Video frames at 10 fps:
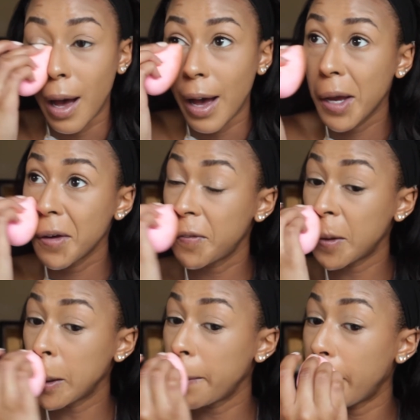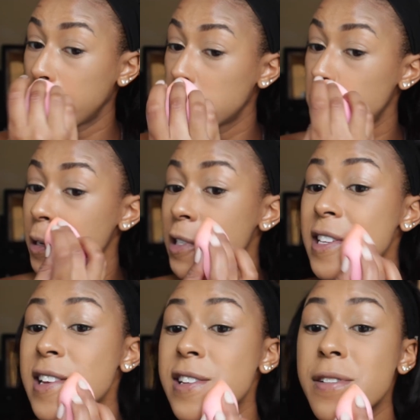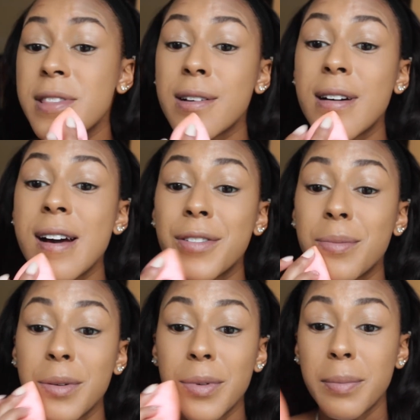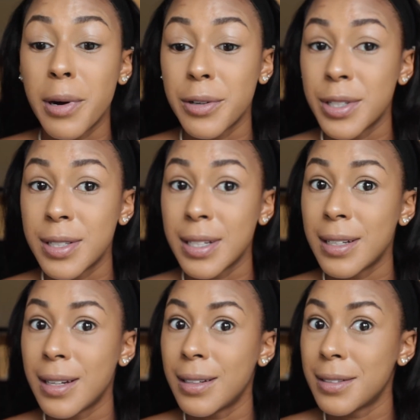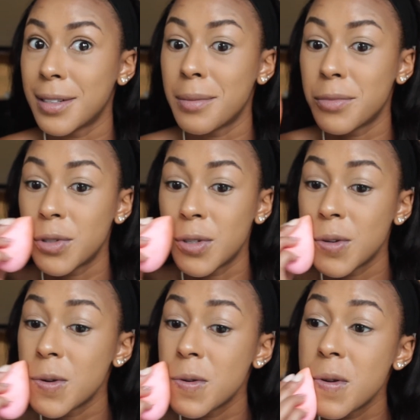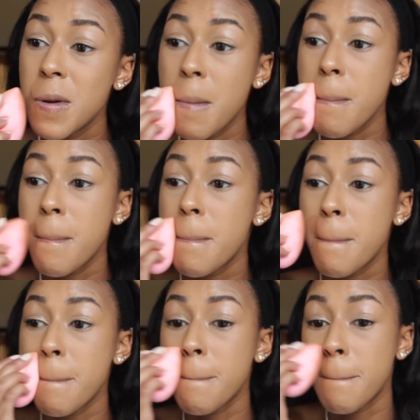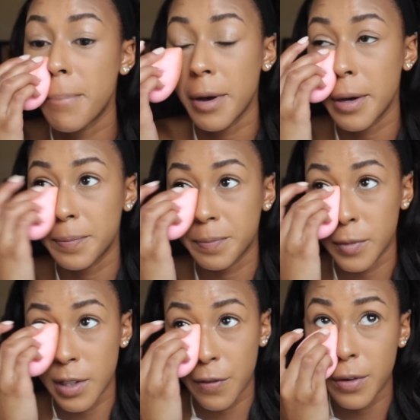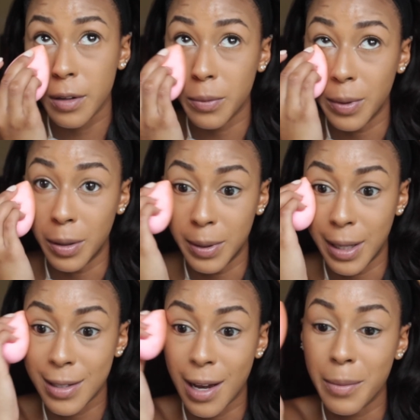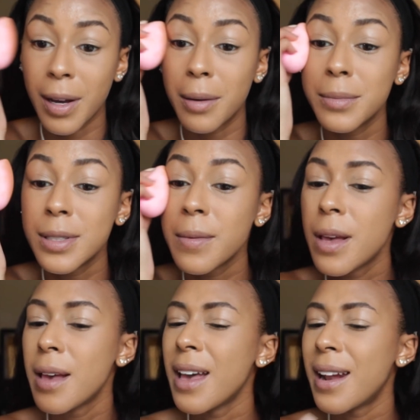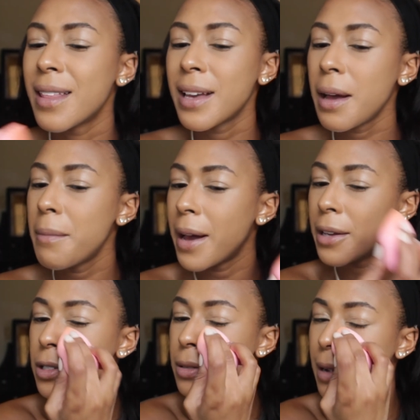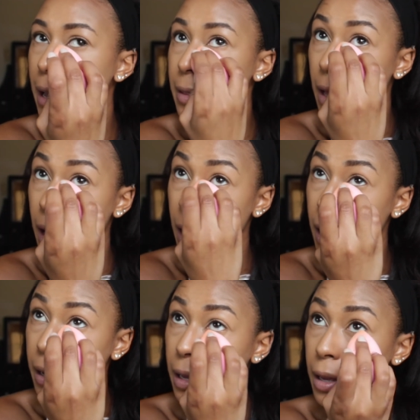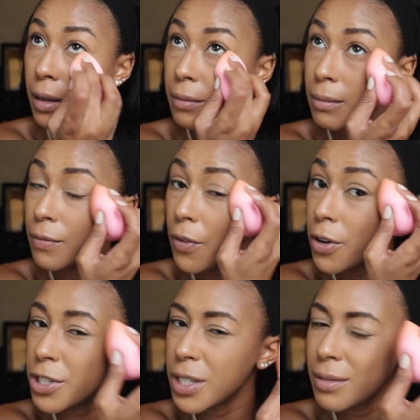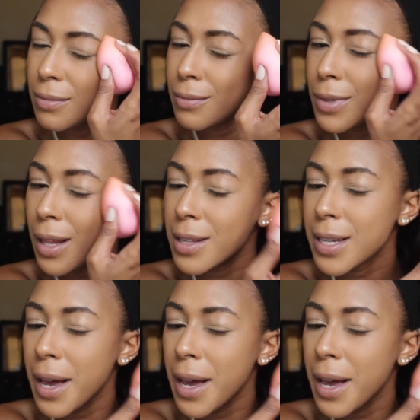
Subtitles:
I feel good about this purchase. I don't think I'll have to be repurchasing it anytime soon, but definitely will when that time comes. And I think I might try the honey version when